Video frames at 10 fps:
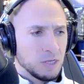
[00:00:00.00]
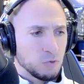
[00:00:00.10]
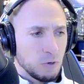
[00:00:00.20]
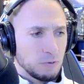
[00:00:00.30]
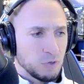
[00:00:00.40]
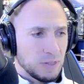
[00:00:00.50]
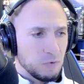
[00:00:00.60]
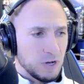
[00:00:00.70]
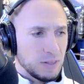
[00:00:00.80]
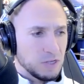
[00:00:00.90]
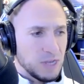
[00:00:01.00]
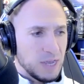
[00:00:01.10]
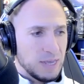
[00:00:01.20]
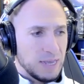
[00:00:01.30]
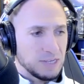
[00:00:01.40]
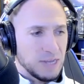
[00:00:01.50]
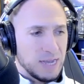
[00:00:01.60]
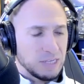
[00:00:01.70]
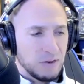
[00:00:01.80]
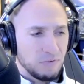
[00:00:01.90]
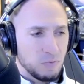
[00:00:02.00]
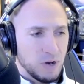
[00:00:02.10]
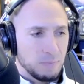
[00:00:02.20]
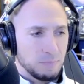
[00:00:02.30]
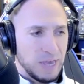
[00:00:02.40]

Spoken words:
Swerve Strickland went on to say he has eyes everywhere.